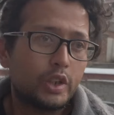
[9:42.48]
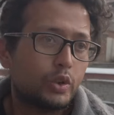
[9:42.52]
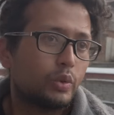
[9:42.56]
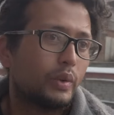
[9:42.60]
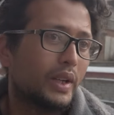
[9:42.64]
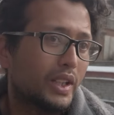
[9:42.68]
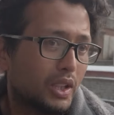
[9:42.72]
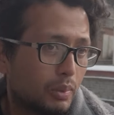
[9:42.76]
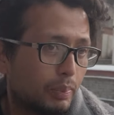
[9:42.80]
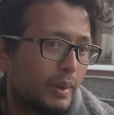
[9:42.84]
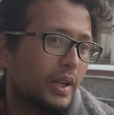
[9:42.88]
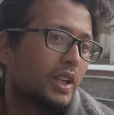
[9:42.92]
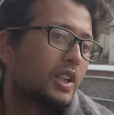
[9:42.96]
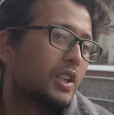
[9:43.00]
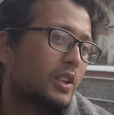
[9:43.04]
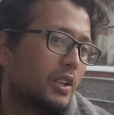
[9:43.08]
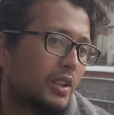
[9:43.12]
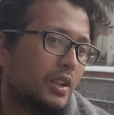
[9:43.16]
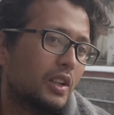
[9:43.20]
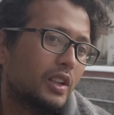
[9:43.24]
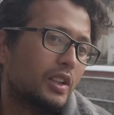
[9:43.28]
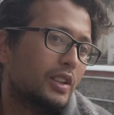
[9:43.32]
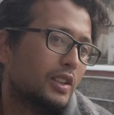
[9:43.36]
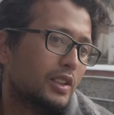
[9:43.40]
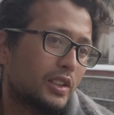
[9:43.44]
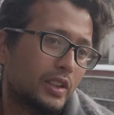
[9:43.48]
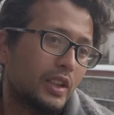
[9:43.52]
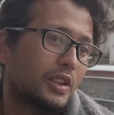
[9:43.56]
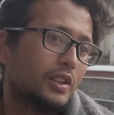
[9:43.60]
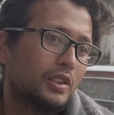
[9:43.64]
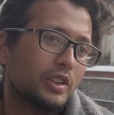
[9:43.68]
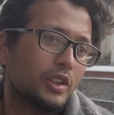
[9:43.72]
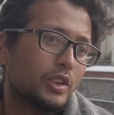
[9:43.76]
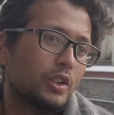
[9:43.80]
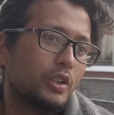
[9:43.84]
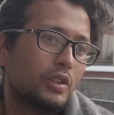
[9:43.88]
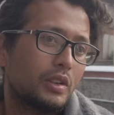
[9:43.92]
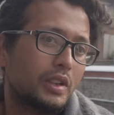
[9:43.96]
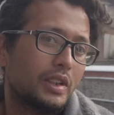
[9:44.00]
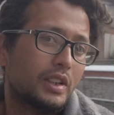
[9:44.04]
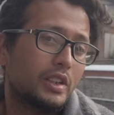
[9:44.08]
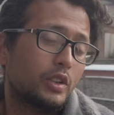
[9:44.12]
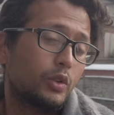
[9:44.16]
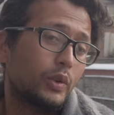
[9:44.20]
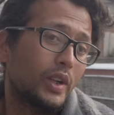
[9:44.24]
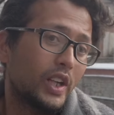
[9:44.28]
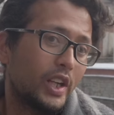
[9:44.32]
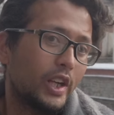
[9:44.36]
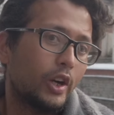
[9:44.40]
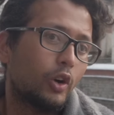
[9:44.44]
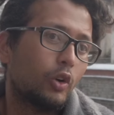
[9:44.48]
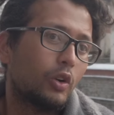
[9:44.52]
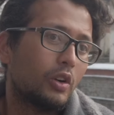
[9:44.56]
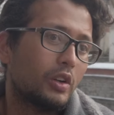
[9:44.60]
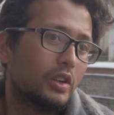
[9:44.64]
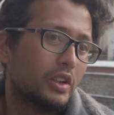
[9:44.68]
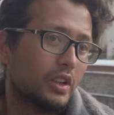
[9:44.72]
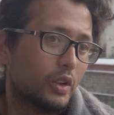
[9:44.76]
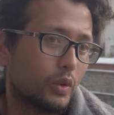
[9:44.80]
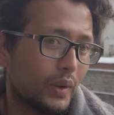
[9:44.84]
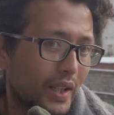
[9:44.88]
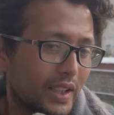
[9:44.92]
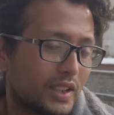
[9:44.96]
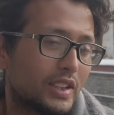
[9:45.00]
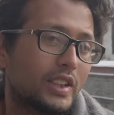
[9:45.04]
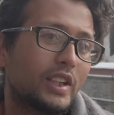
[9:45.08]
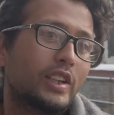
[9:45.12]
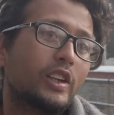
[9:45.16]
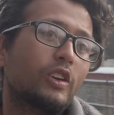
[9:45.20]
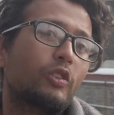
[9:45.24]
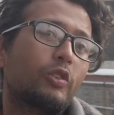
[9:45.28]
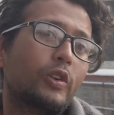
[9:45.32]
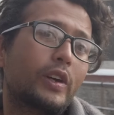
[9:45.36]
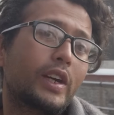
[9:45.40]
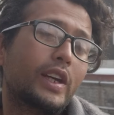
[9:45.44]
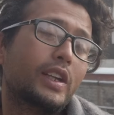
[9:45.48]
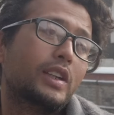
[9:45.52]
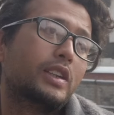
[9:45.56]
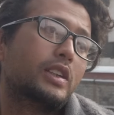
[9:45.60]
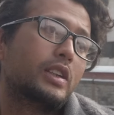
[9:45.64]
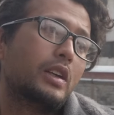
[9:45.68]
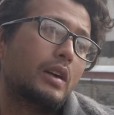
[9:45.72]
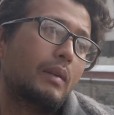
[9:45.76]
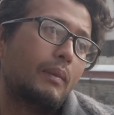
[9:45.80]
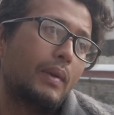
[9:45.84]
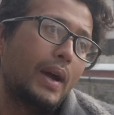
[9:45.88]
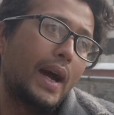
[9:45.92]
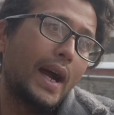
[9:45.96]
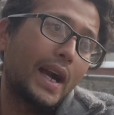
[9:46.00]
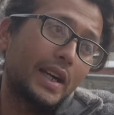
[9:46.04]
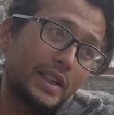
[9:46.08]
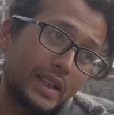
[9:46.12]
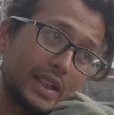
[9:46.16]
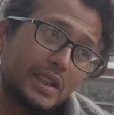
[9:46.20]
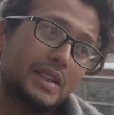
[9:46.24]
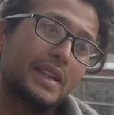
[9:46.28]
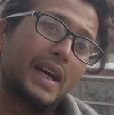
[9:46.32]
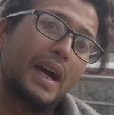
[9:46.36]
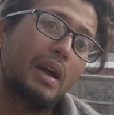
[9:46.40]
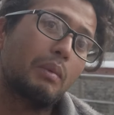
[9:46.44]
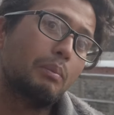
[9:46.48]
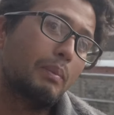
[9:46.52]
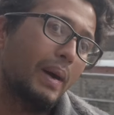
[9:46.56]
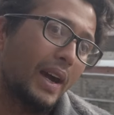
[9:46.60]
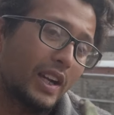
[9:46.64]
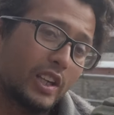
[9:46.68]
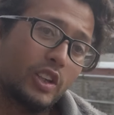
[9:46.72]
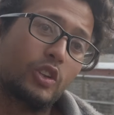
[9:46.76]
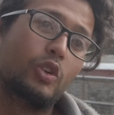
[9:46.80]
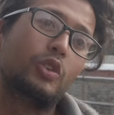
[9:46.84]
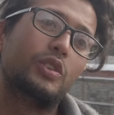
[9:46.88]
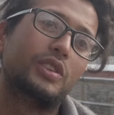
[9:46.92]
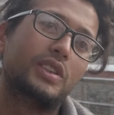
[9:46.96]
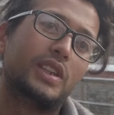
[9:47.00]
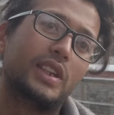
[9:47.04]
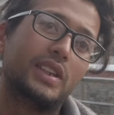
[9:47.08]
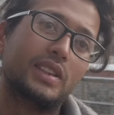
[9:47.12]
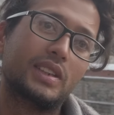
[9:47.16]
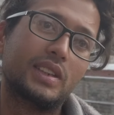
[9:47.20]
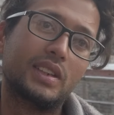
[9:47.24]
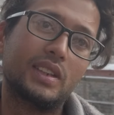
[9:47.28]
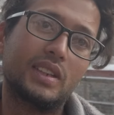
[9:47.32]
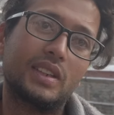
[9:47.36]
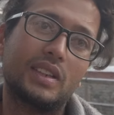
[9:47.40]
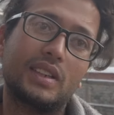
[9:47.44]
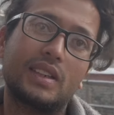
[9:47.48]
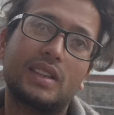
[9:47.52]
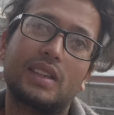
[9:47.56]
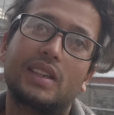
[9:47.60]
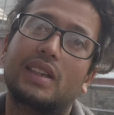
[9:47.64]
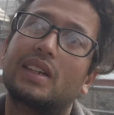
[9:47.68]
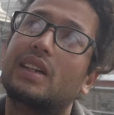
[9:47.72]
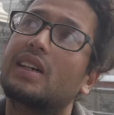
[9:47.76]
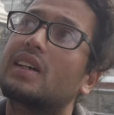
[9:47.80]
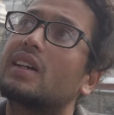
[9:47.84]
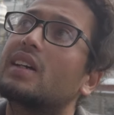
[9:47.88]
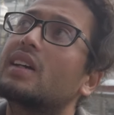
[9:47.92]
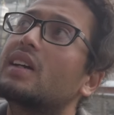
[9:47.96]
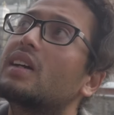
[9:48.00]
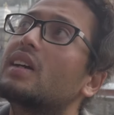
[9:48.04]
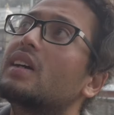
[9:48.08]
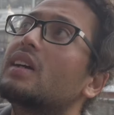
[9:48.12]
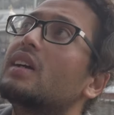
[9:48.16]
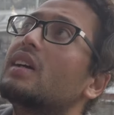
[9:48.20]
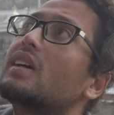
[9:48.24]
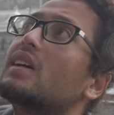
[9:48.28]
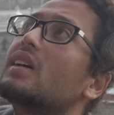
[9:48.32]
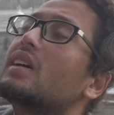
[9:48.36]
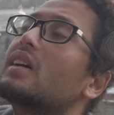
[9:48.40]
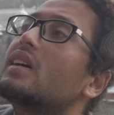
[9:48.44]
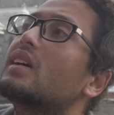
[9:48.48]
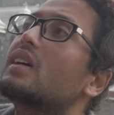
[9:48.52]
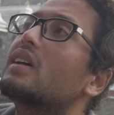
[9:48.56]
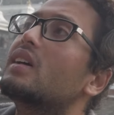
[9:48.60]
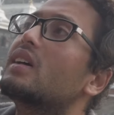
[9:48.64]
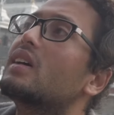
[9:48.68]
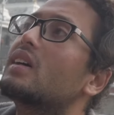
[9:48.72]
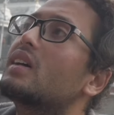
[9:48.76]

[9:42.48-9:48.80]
we need to respect uh, these things, you know. It really holds great significance at that time, back in those days. Alright, alright, alright.